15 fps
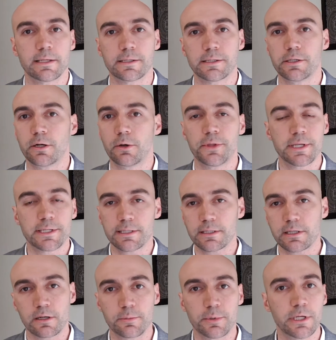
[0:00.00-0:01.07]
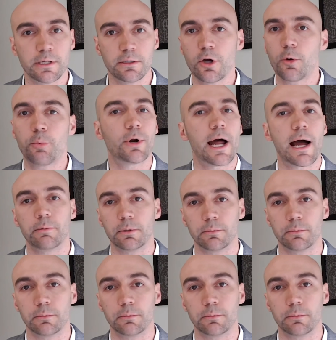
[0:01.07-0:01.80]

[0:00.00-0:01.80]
this is going to be no problem.